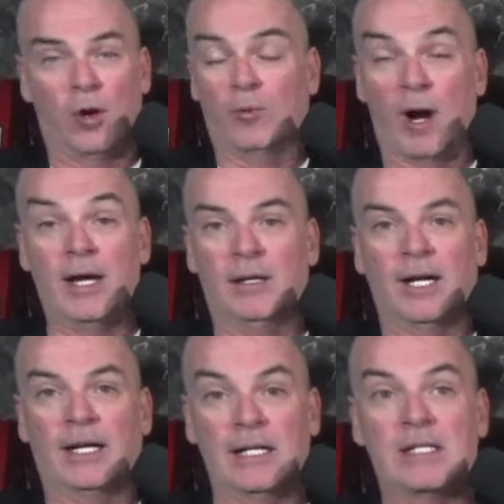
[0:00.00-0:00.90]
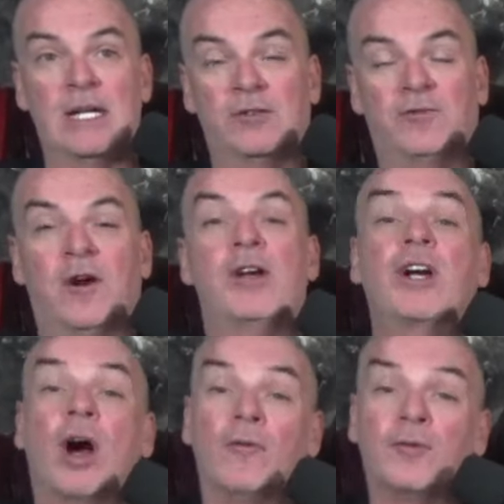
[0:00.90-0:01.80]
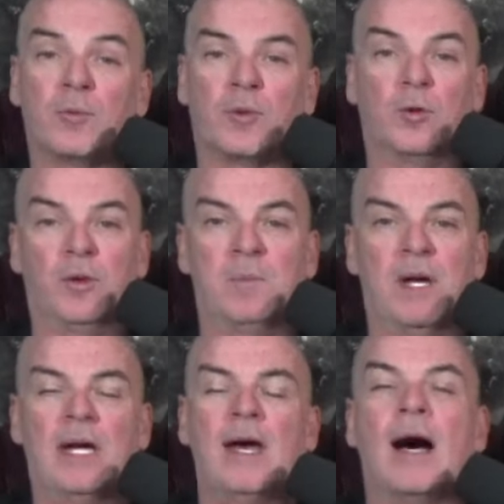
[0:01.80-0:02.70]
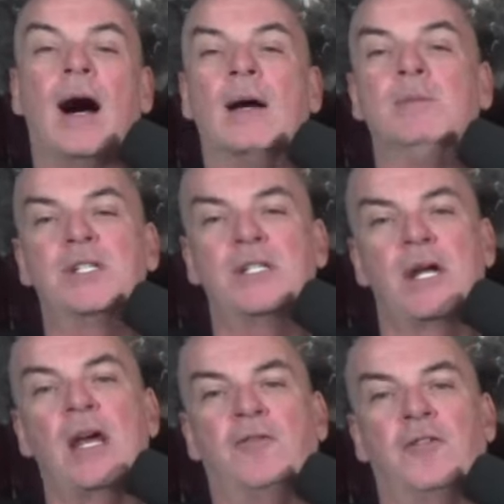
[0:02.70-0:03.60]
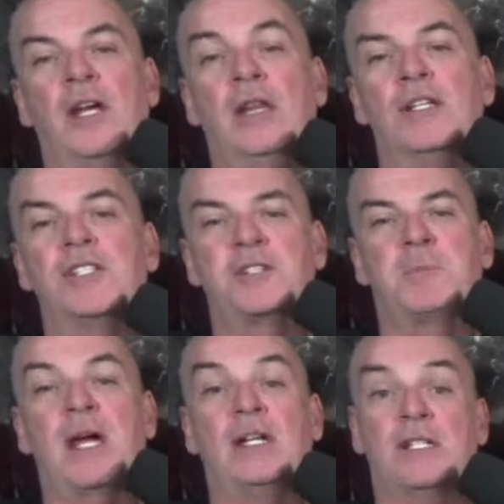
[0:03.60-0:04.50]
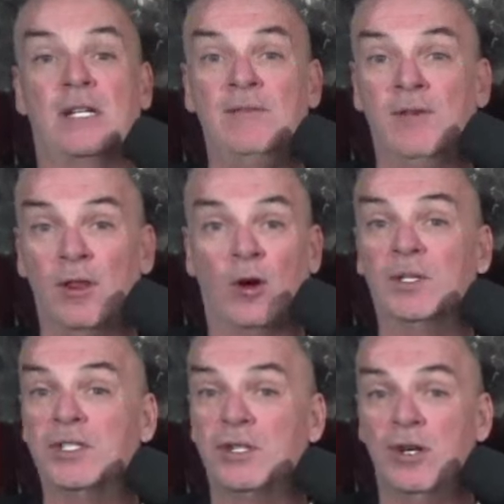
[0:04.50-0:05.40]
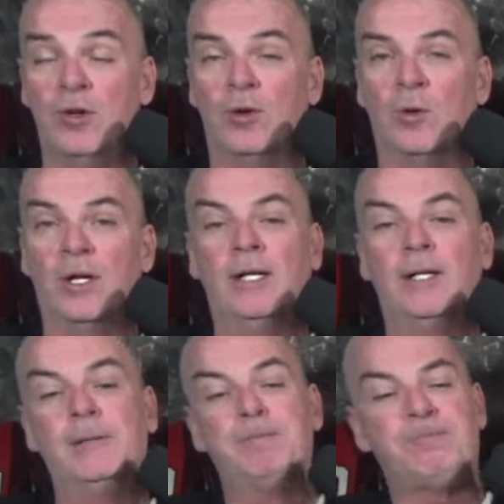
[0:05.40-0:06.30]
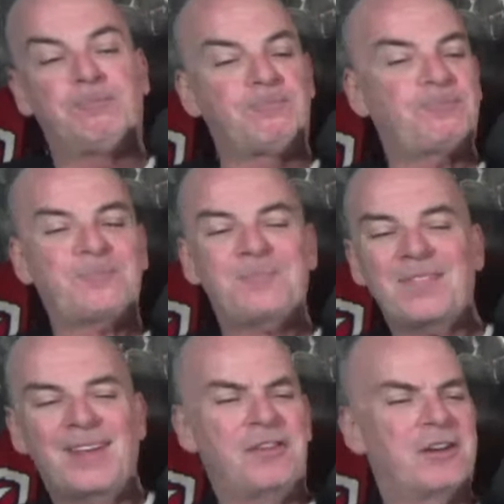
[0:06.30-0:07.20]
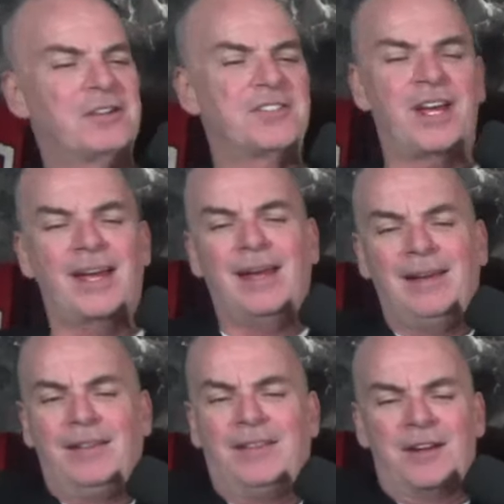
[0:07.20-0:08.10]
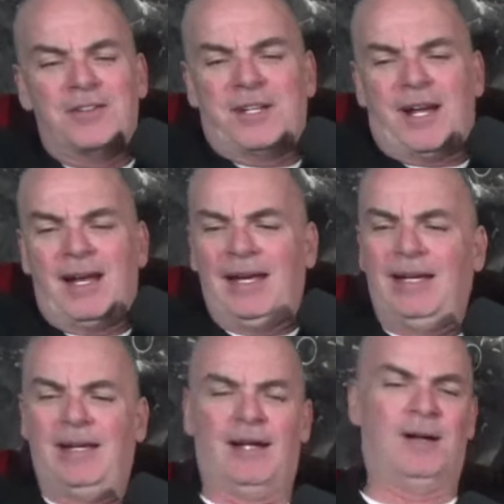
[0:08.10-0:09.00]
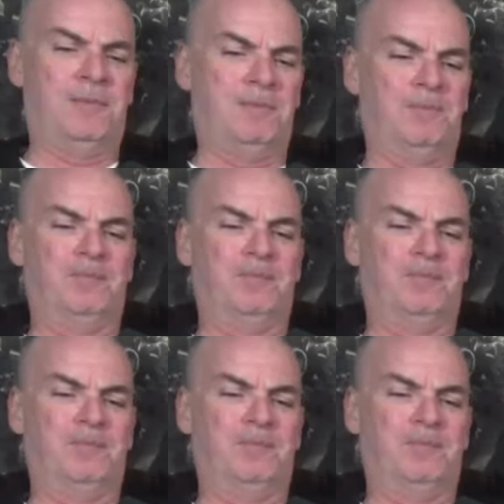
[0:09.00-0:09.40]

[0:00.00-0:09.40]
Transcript: right? Like it's it's very comfortable with me. I'm safe in this space even though it's new. There's a there's a um